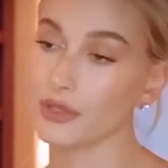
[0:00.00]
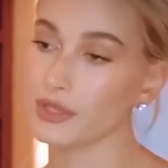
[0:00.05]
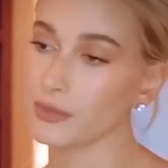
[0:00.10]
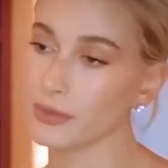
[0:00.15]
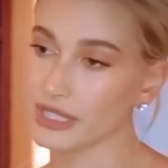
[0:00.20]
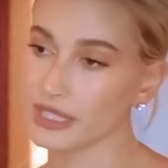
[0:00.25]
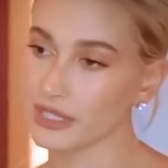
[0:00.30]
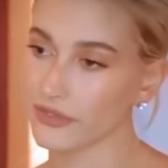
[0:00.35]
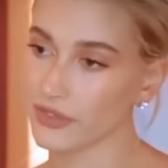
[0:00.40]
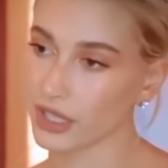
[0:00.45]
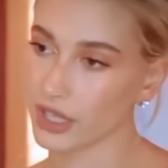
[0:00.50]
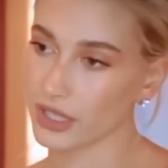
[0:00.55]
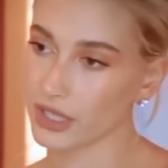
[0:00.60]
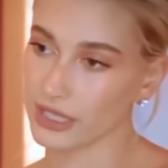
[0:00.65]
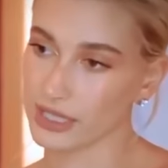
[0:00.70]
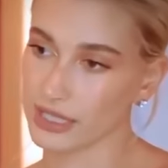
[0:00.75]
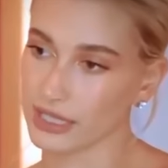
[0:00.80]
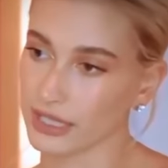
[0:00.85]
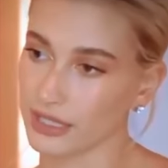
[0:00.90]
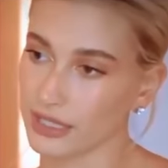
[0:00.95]
Selena, and
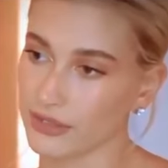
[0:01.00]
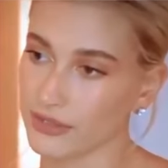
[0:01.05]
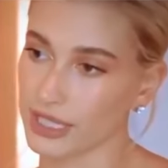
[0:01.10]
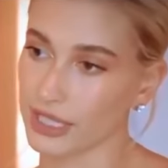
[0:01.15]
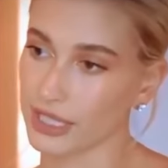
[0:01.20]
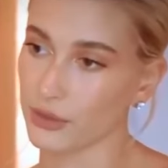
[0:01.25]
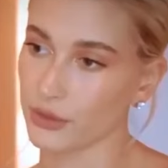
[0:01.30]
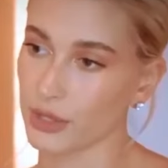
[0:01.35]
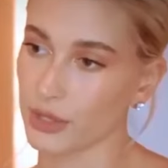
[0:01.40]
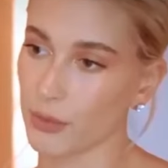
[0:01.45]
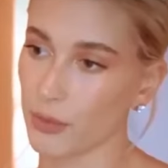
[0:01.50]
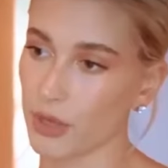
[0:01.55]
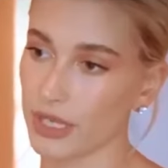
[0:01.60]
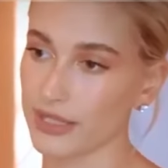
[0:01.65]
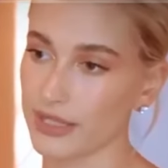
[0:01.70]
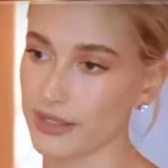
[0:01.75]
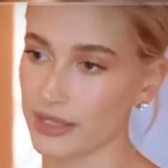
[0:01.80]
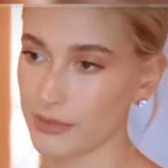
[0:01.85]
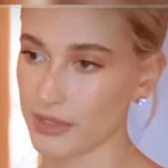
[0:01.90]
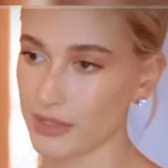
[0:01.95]
Hailey, the
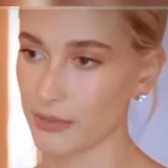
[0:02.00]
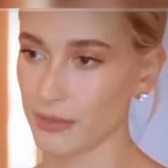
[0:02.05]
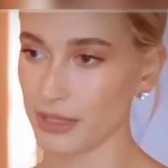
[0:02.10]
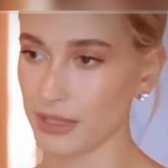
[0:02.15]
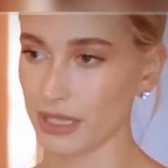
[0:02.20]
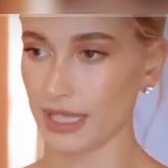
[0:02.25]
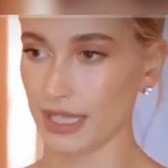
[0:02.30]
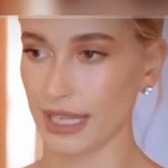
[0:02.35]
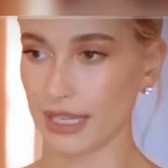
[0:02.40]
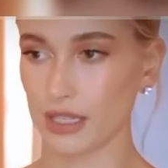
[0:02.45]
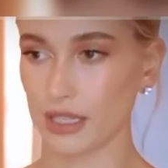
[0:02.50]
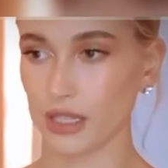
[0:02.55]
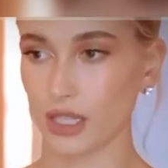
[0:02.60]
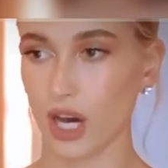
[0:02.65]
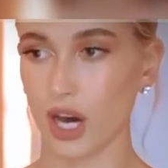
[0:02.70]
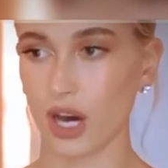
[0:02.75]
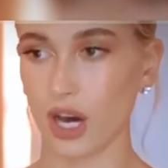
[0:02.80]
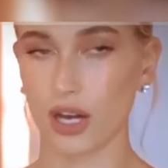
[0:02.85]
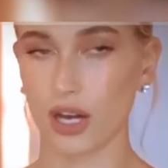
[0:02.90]
drama never stops.